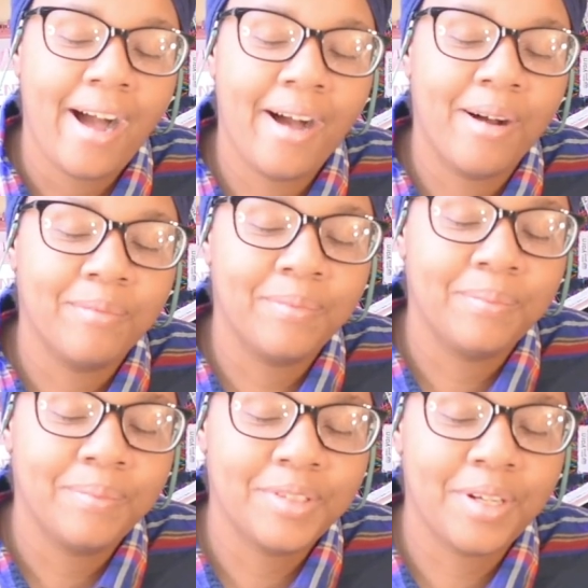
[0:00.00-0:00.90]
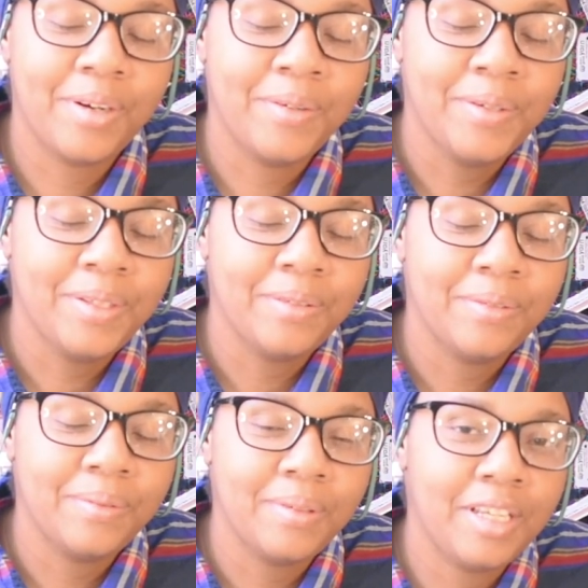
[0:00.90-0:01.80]
Um, so
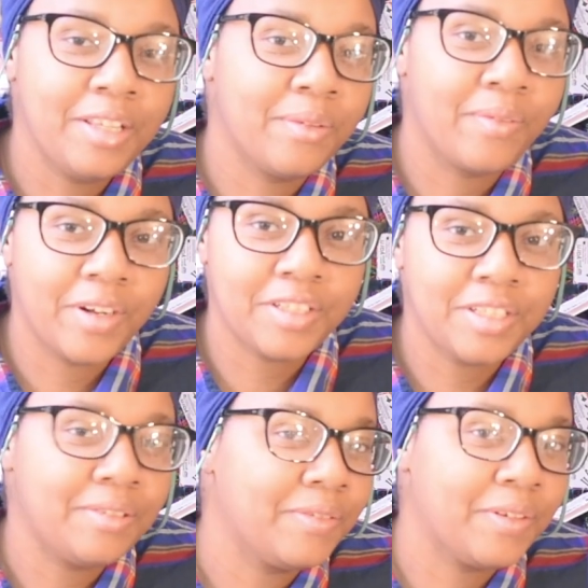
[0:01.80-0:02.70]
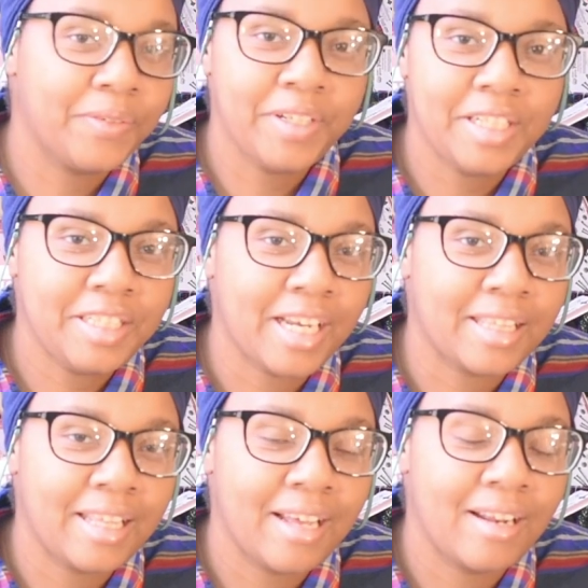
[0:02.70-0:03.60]
Either version, feel free to check
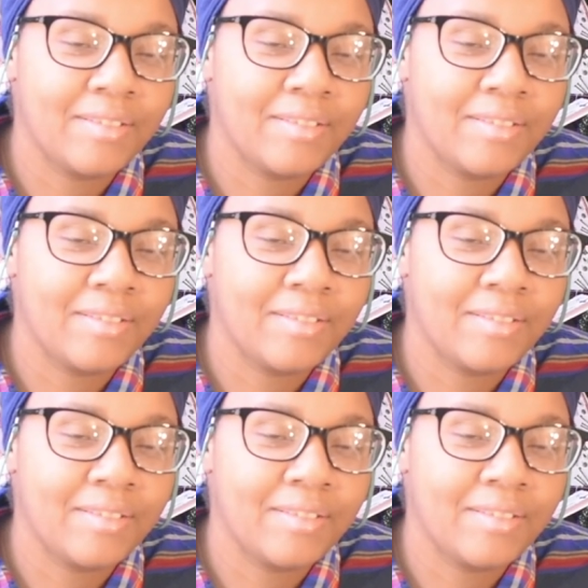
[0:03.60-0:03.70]
that out.